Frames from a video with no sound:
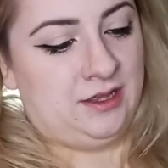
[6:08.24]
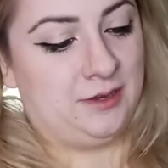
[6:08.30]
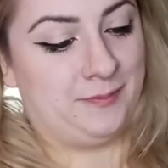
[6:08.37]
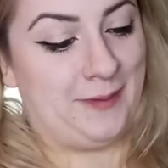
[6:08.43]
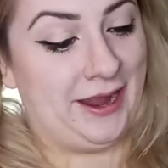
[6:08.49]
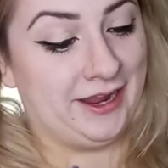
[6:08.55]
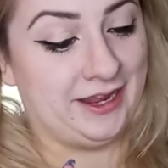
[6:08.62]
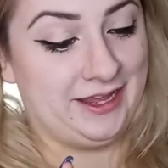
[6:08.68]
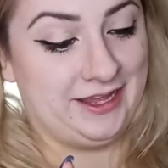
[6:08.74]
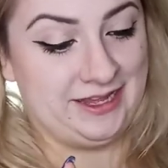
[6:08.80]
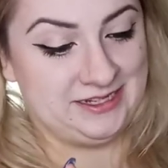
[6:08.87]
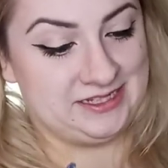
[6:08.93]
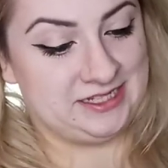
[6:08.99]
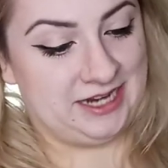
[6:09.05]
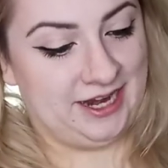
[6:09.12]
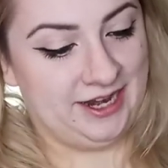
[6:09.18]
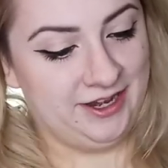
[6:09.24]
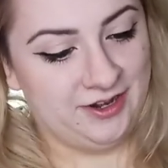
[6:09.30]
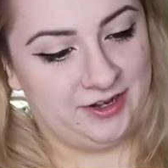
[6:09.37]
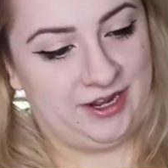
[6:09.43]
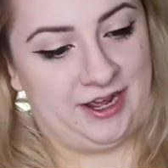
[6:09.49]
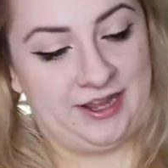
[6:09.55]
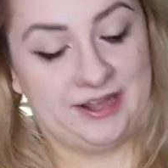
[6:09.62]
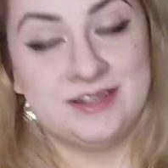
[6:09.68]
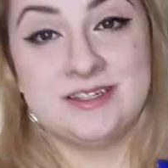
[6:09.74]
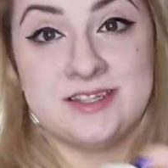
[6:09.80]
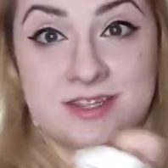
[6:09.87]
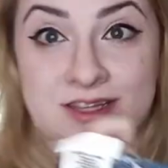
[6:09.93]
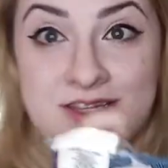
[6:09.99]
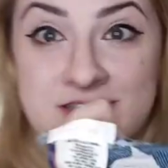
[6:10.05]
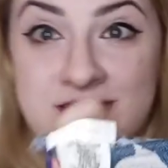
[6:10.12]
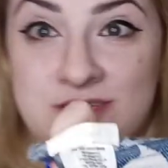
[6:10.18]
your back gets tired, guys. So
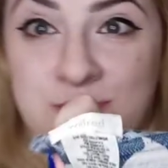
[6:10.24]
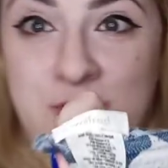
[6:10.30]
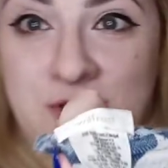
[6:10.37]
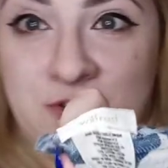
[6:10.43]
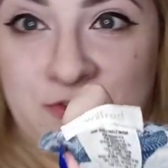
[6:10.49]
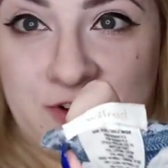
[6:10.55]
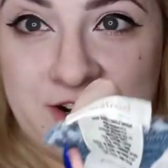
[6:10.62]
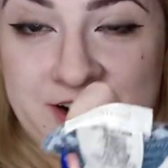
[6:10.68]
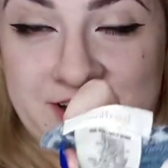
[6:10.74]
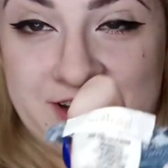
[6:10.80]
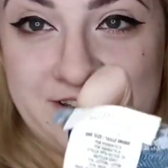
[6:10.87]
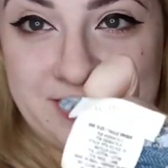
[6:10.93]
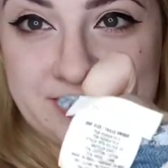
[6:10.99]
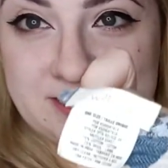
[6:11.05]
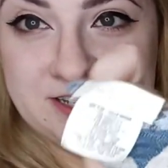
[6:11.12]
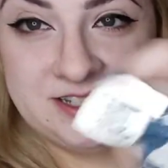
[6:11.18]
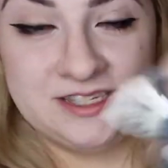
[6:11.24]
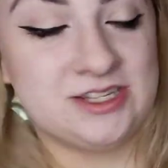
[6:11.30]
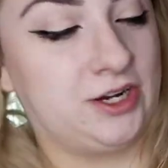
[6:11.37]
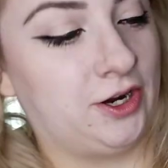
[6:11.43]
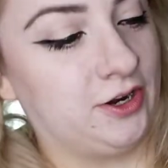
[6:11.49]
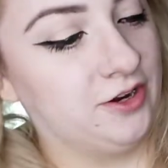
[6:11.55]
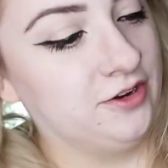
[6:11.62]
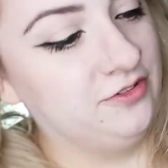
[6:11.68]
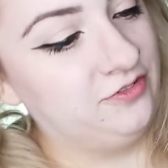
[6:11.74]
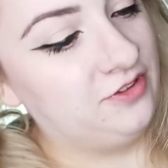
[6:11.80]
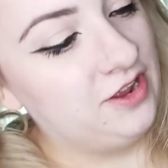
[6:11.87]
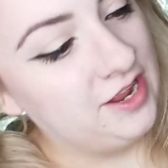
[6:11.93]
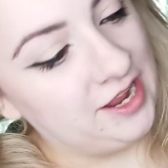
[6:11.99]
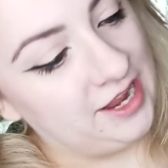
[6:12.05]
this is Wilfred and it's a scarf